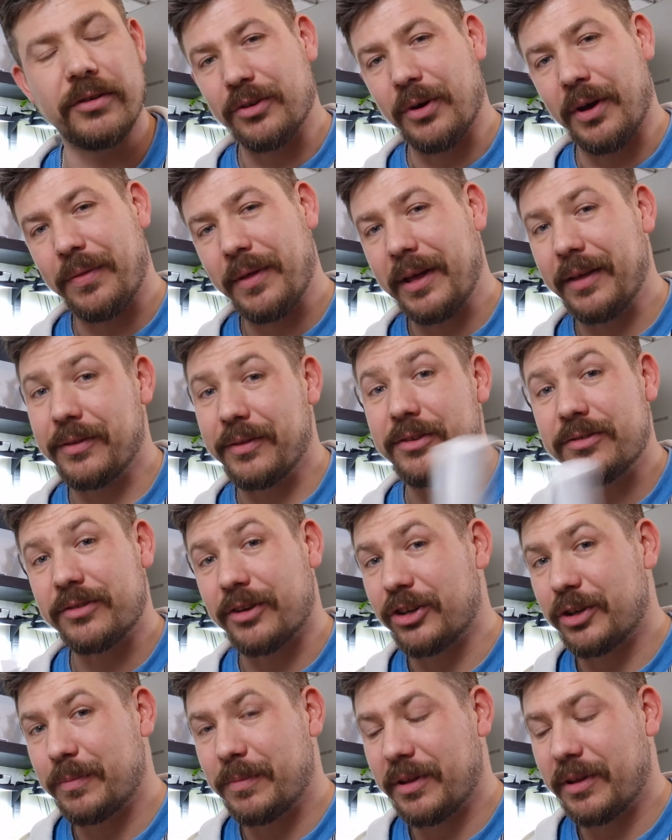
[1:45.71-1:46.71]
So I think this is
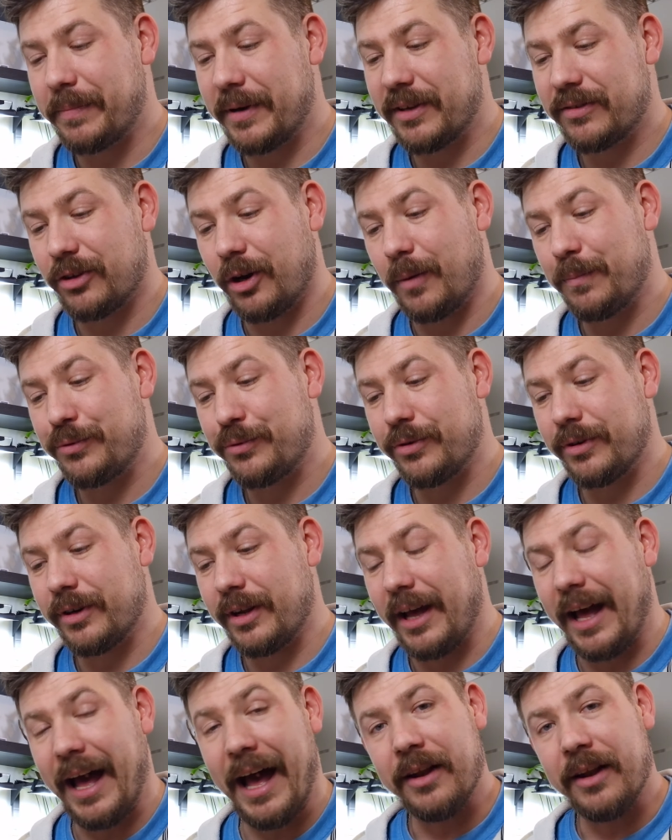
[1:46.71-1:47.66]
going to be the best option.